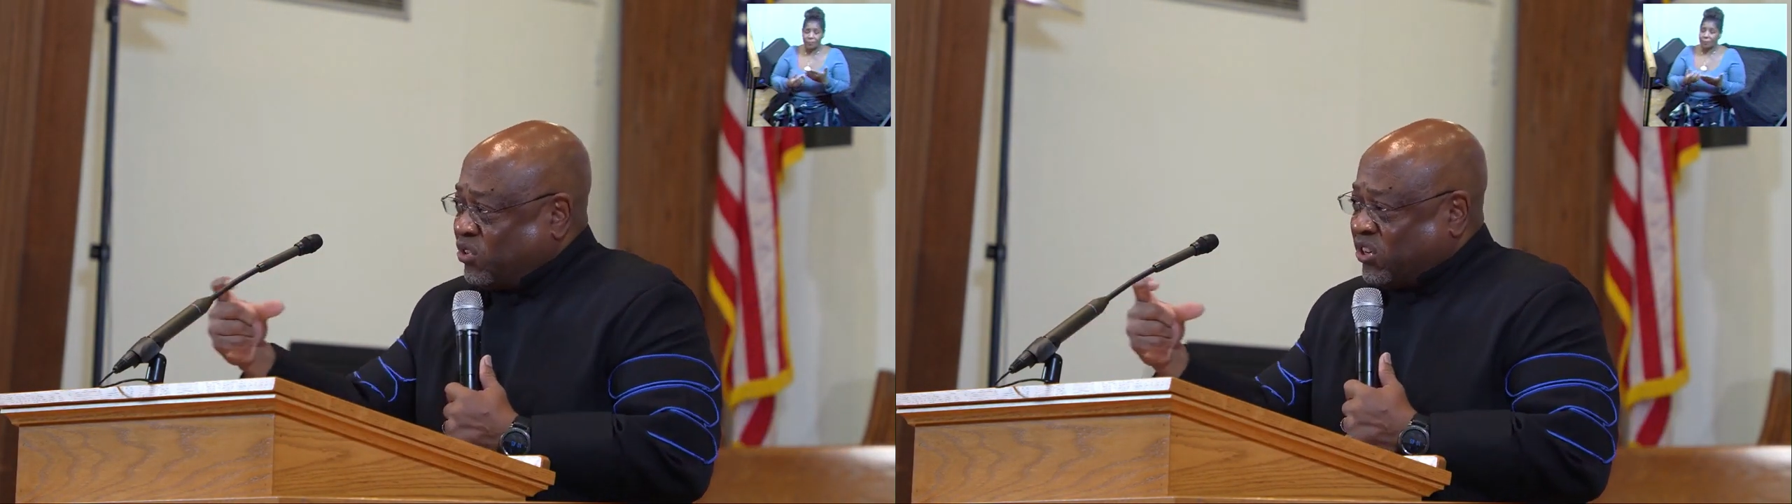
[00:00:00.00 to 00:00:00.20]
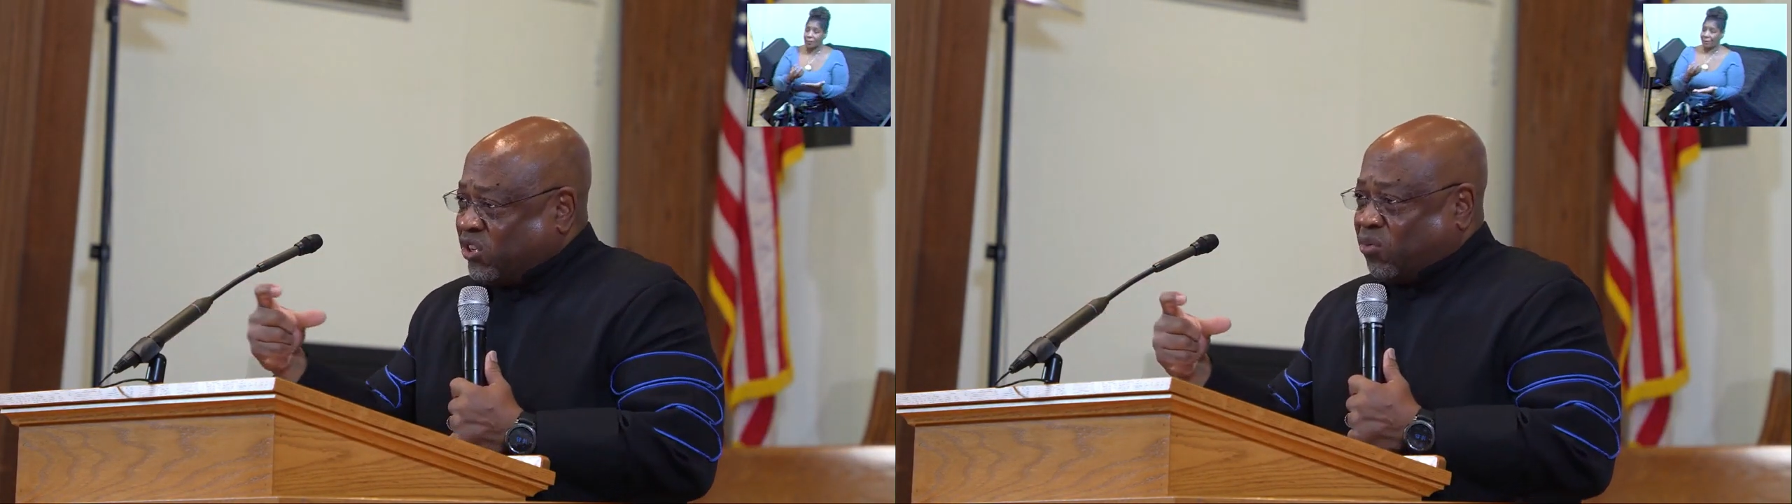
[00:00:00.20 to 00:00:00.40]

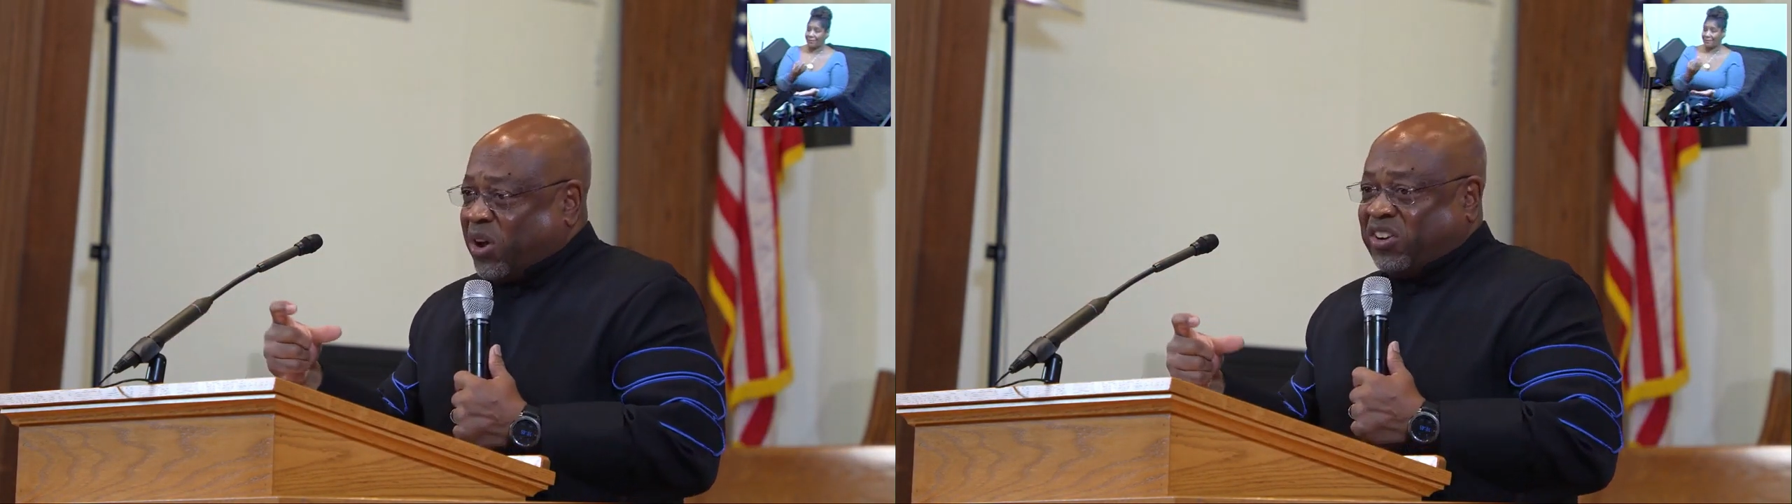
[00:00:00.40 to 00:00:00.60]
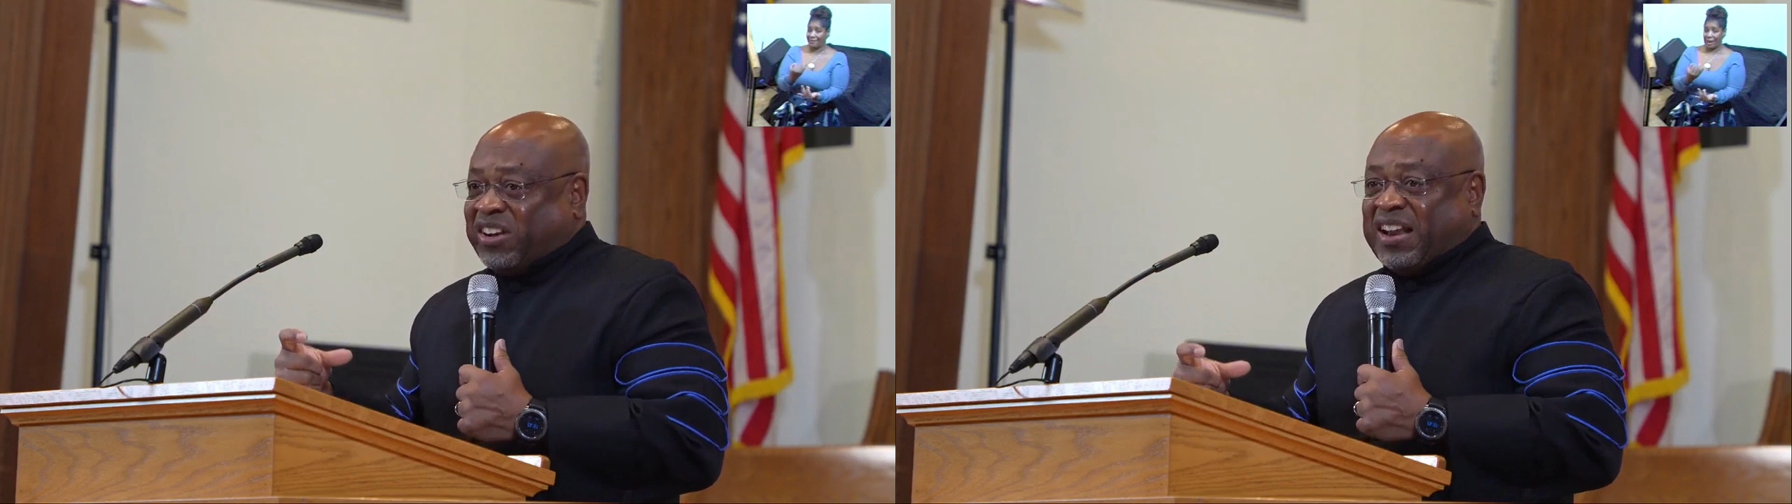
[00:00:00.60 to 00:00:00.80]

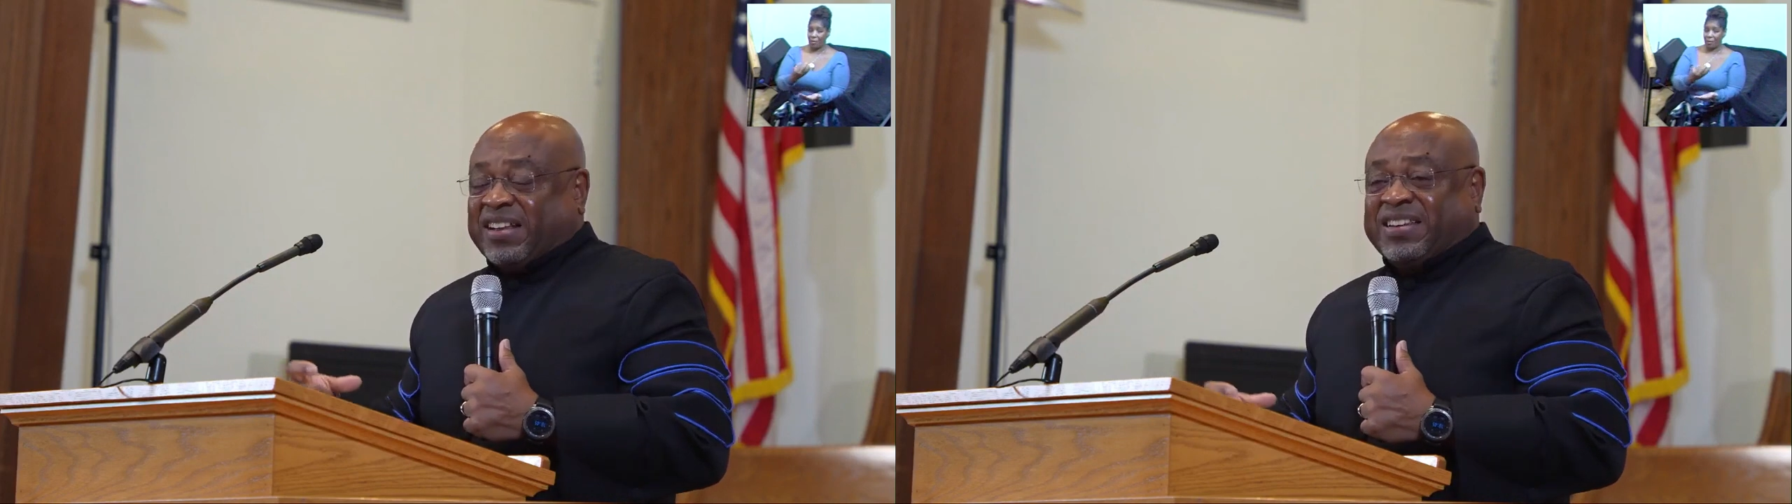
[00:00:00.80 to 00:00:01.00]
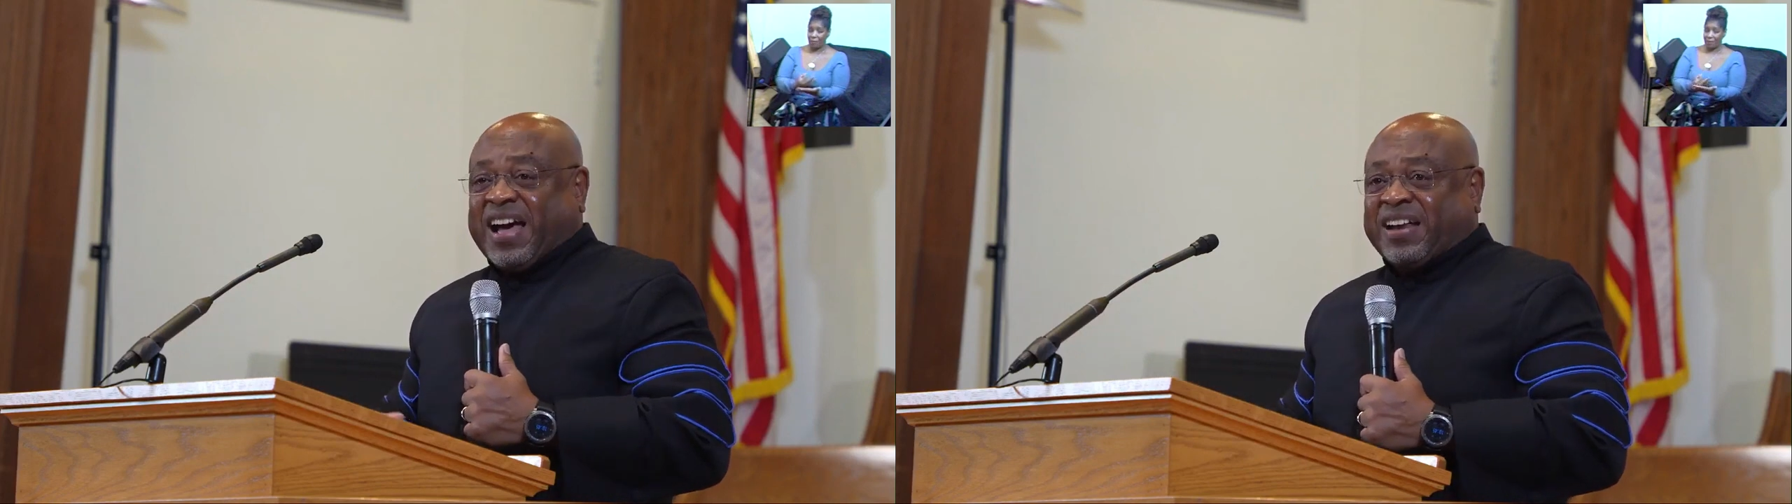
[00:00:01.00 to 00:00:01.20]
situation
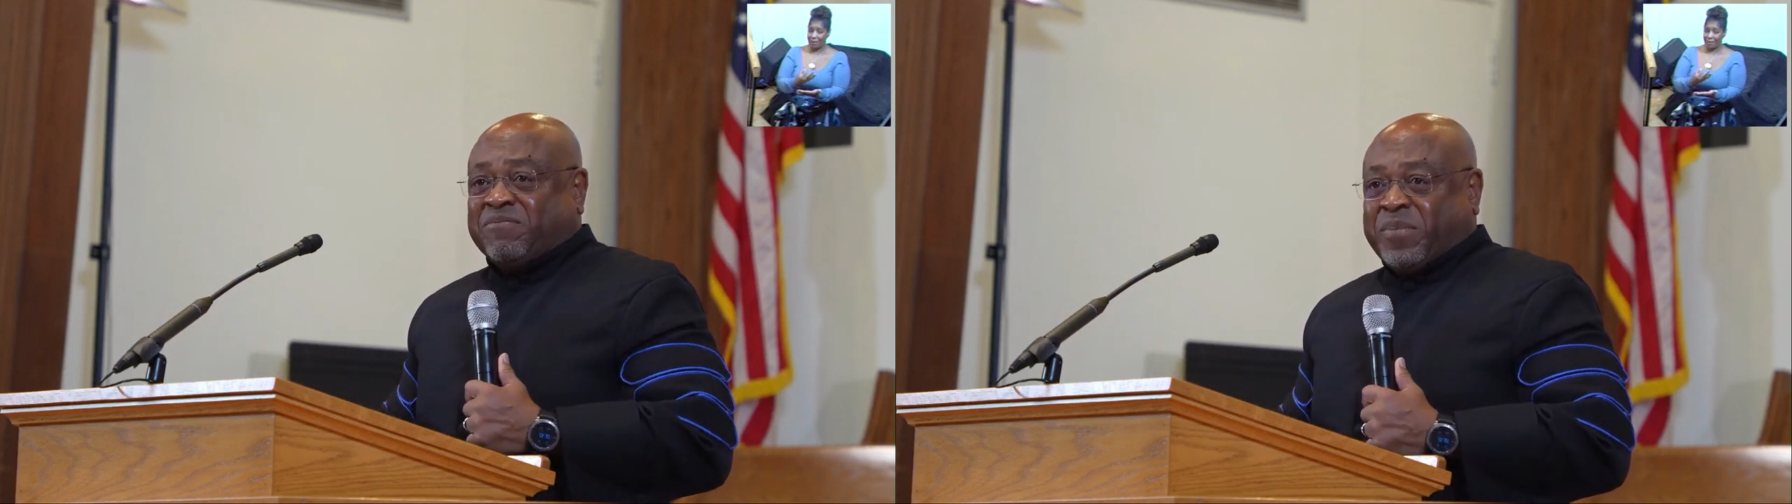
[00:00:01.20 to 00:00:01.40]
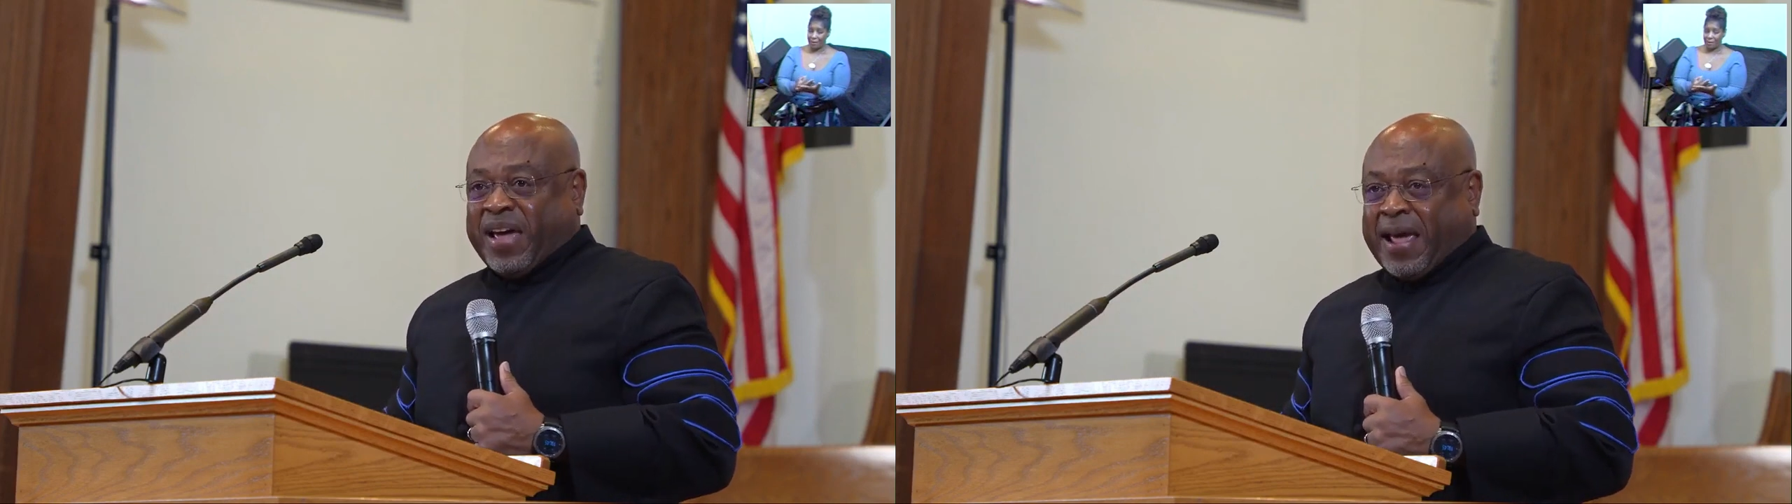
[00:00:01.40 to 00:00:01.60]
has
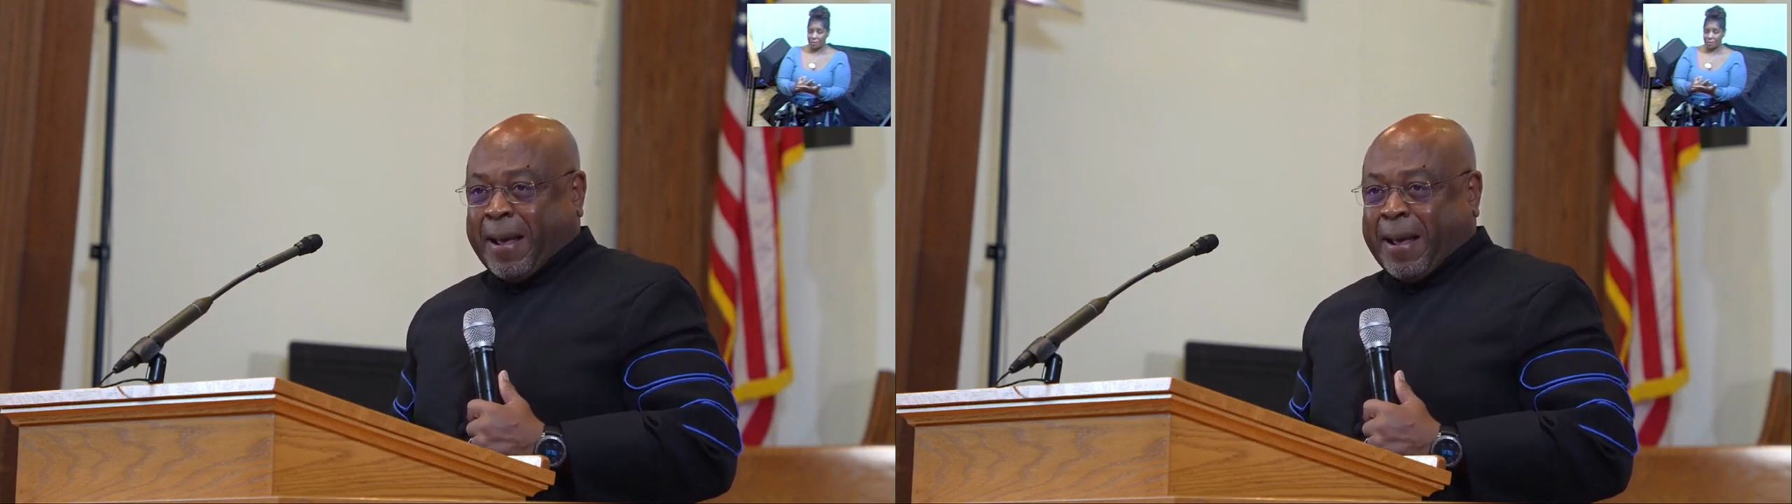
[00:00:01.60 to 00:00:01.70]
gotten bad.